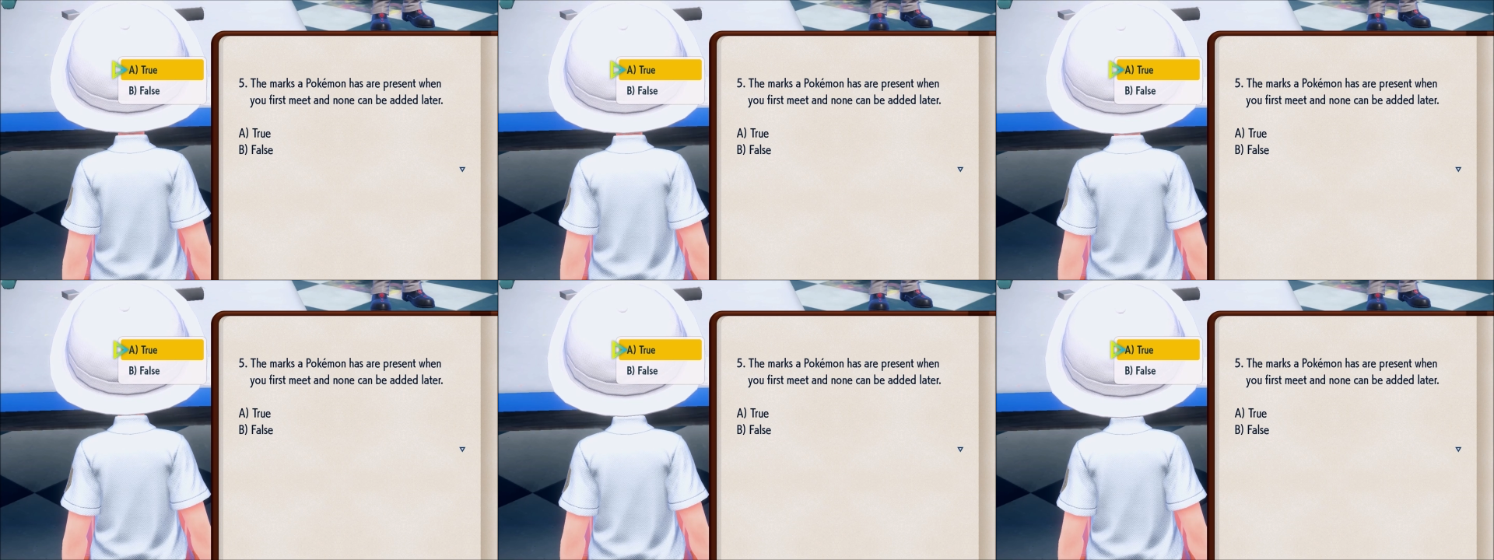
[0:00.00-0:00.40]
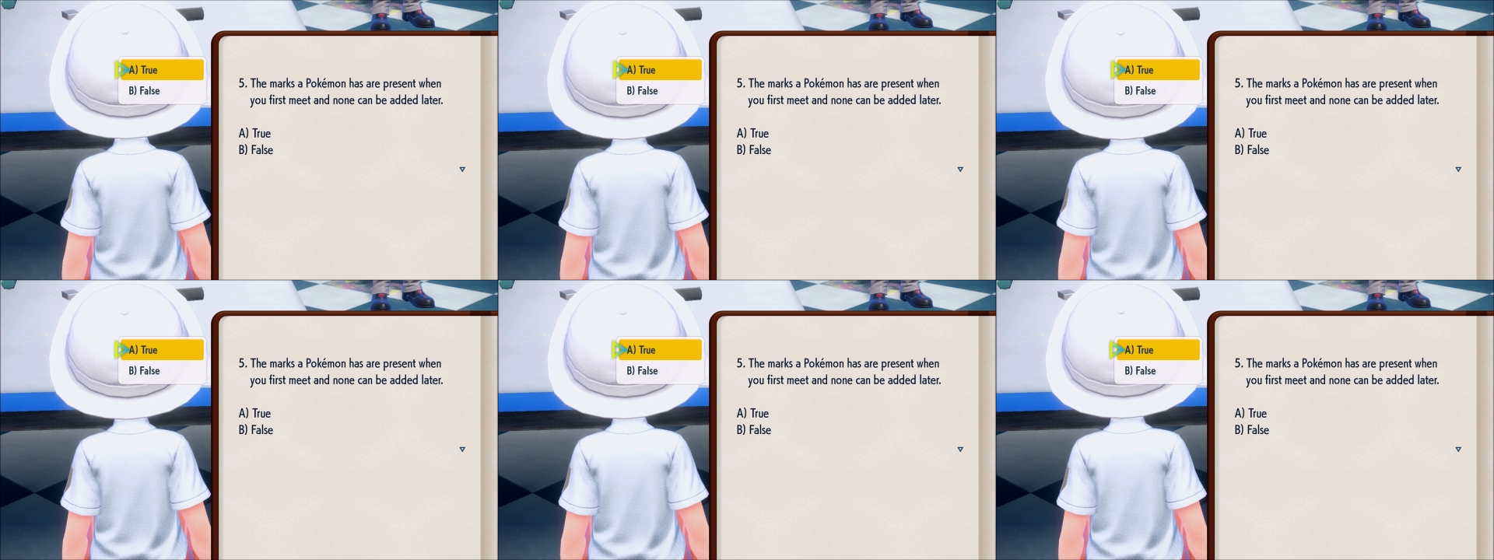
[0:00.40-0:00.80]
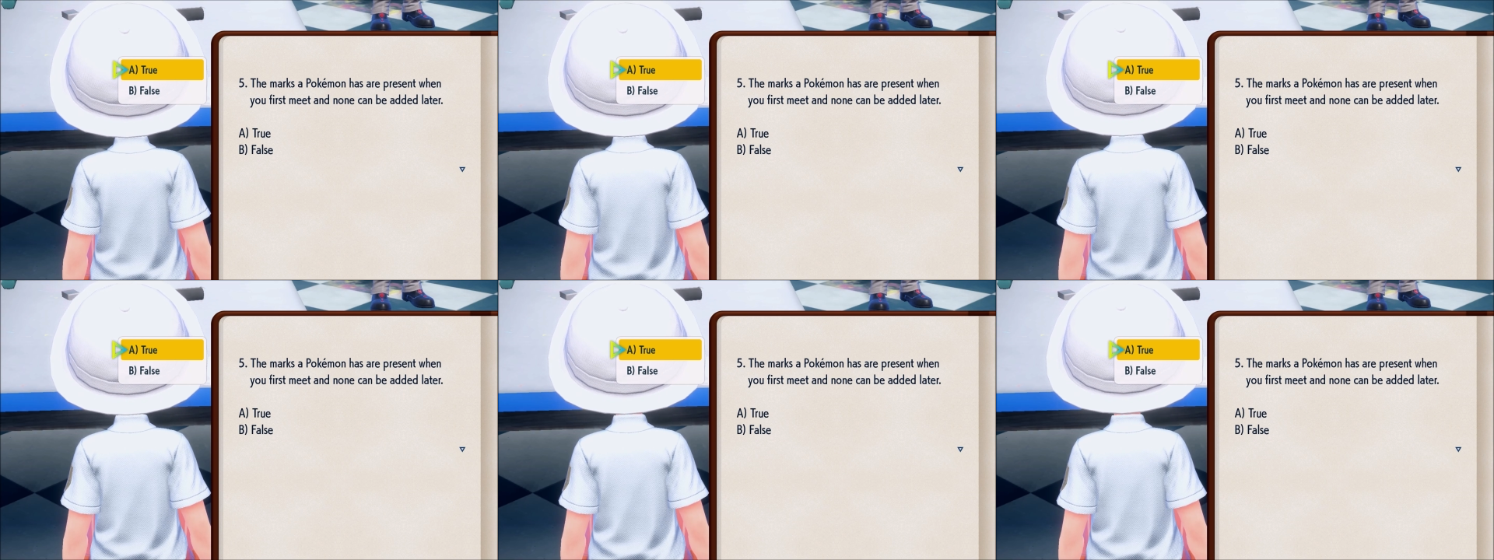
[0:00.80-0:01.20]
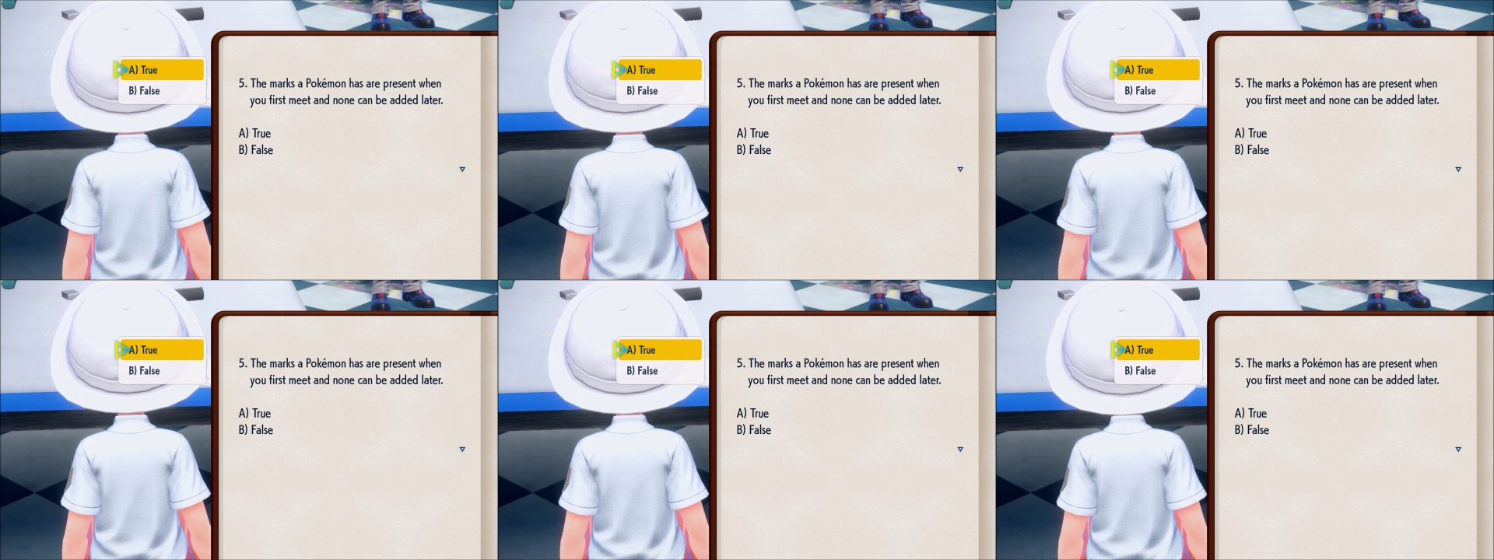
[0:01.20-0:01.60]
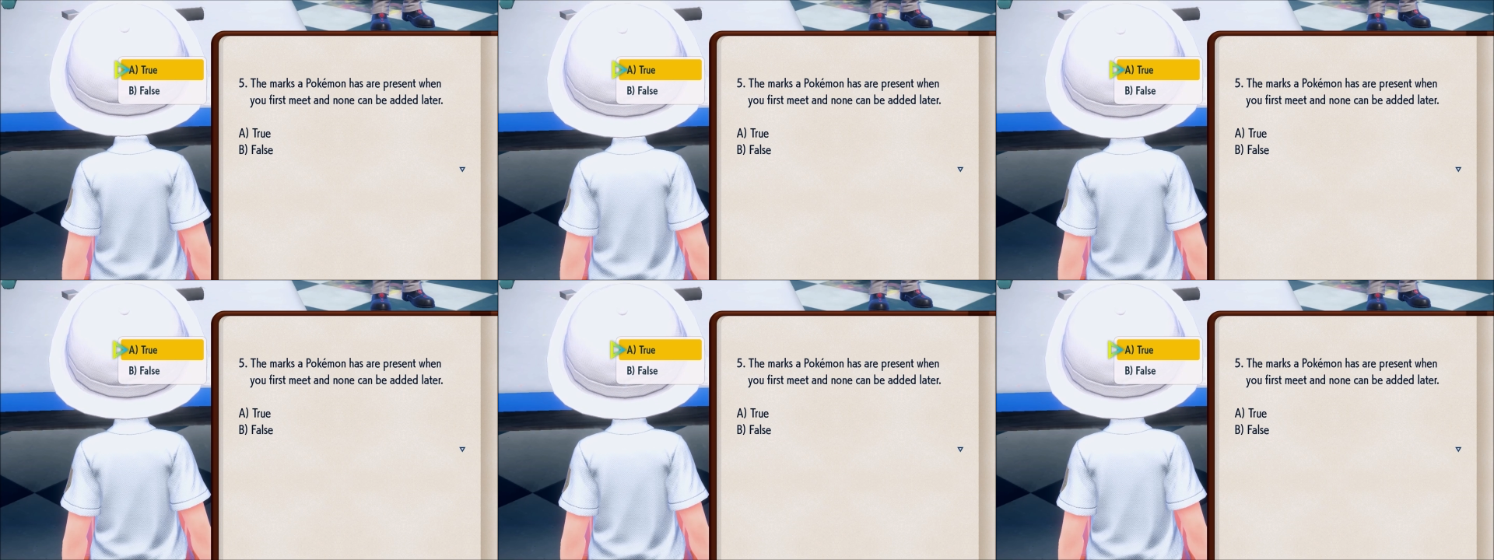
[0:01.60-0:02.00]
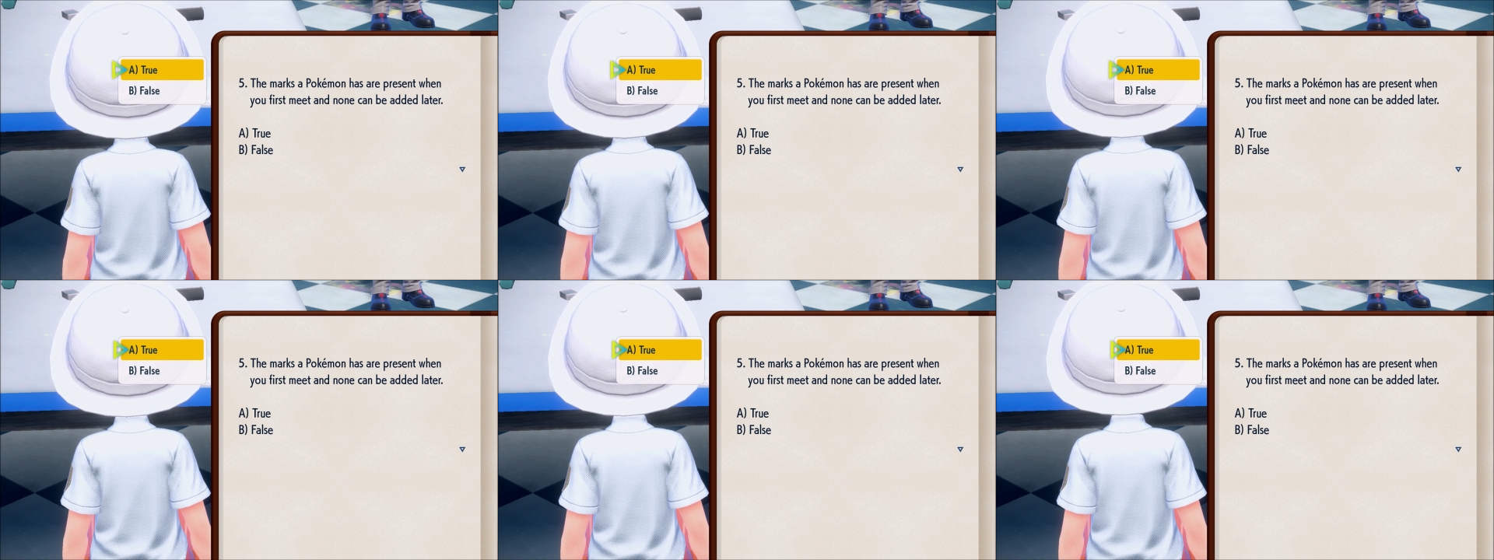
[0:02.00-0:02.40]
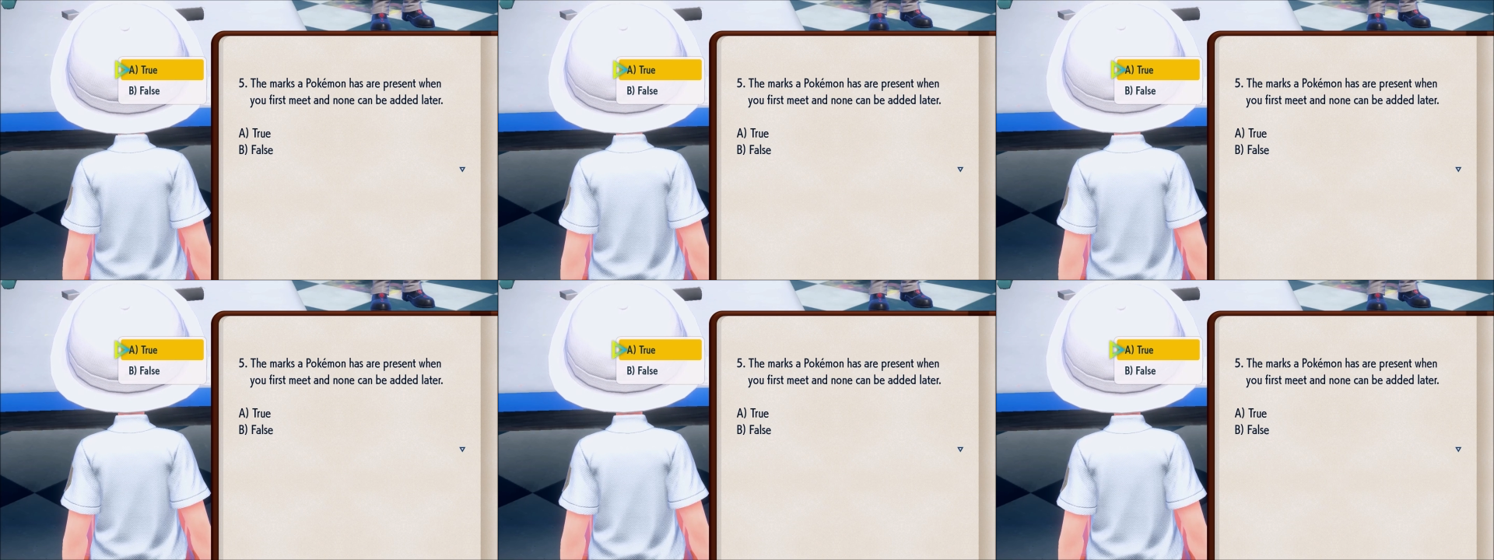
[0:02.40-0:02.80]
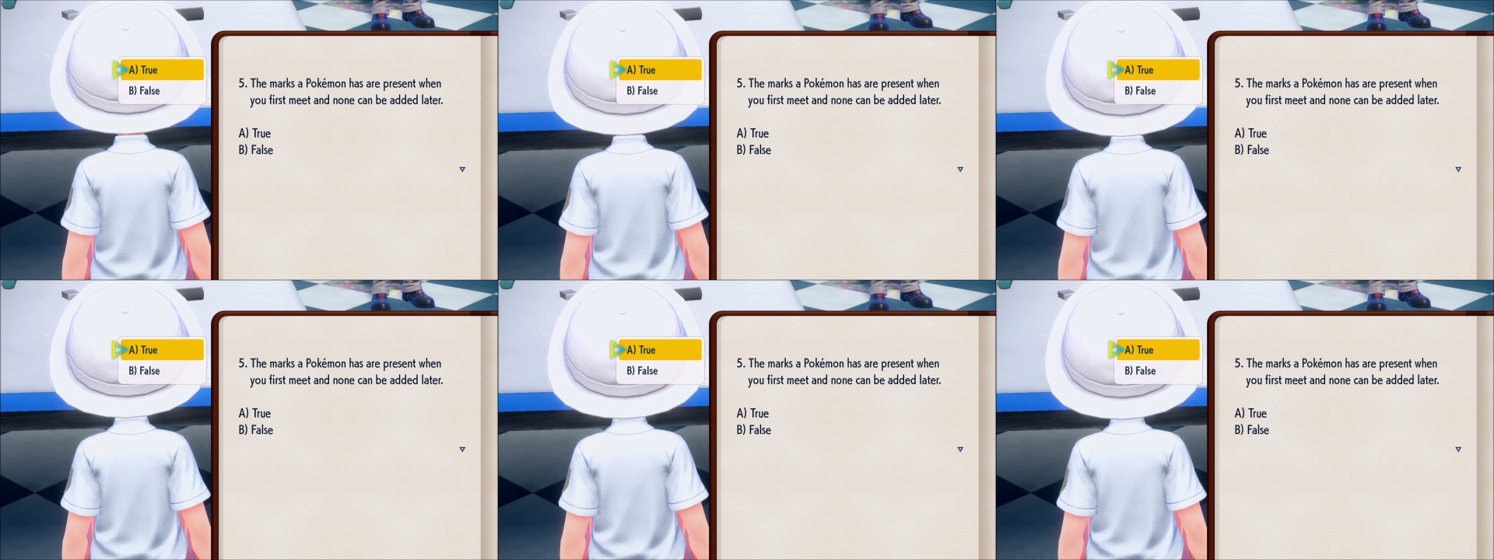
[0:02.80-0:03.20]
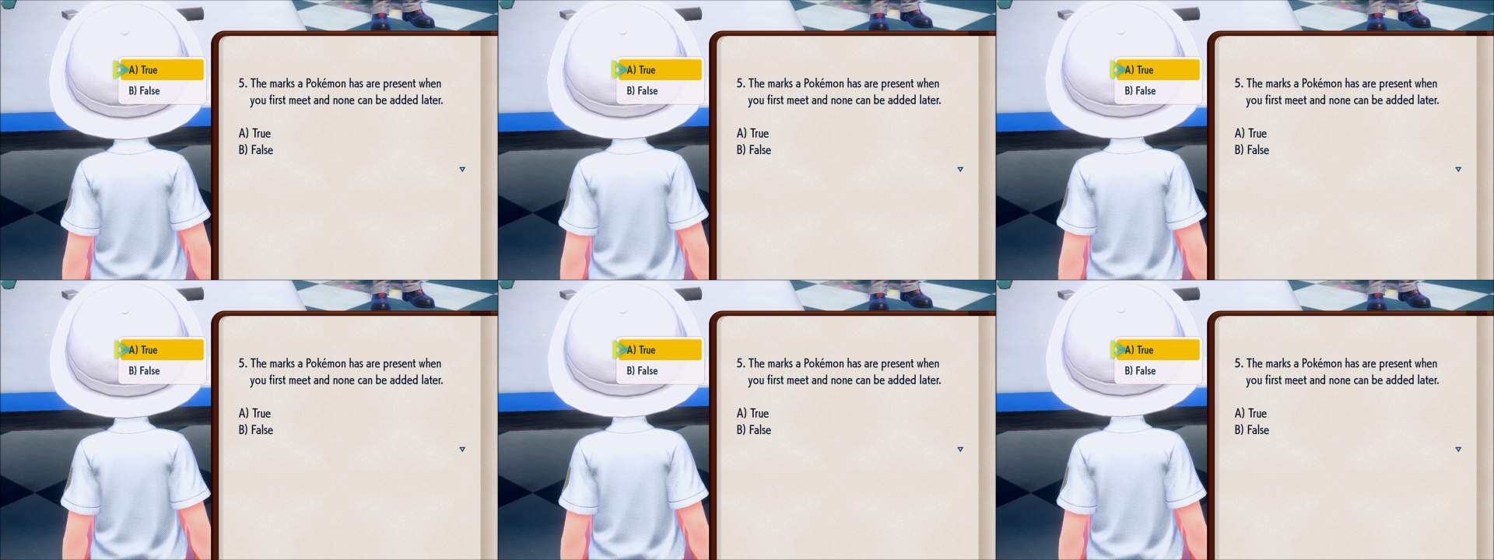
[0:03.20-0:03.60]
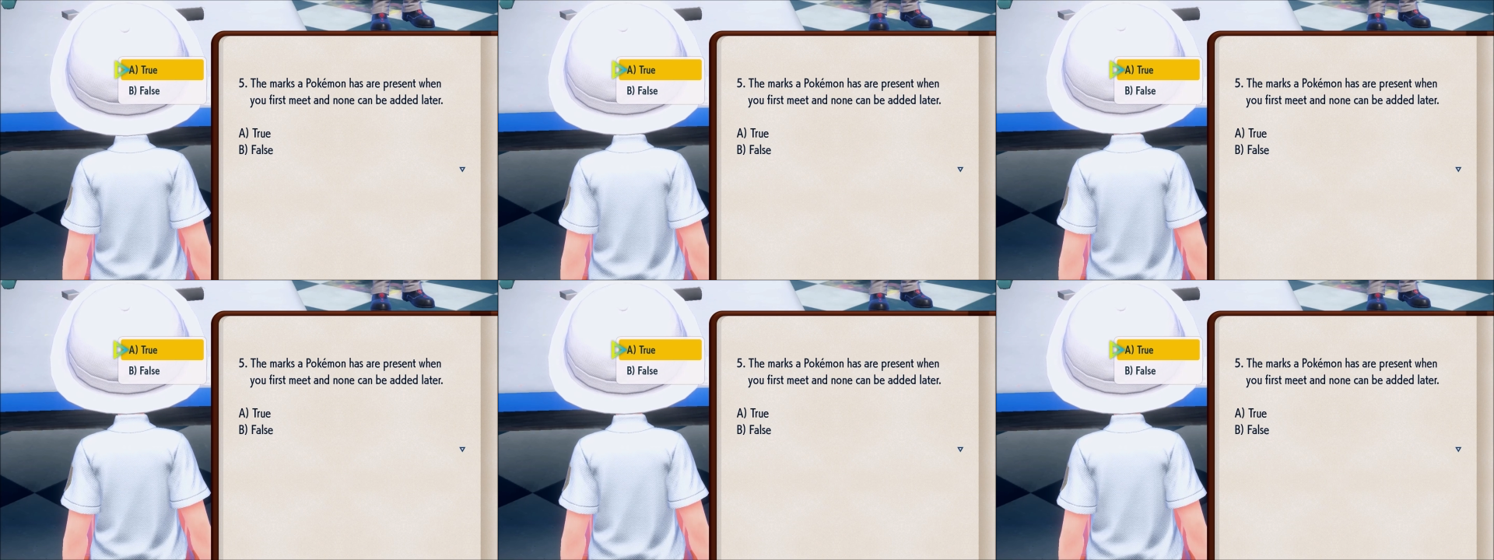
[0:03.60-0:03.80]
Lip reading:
[unreadable: no face in view]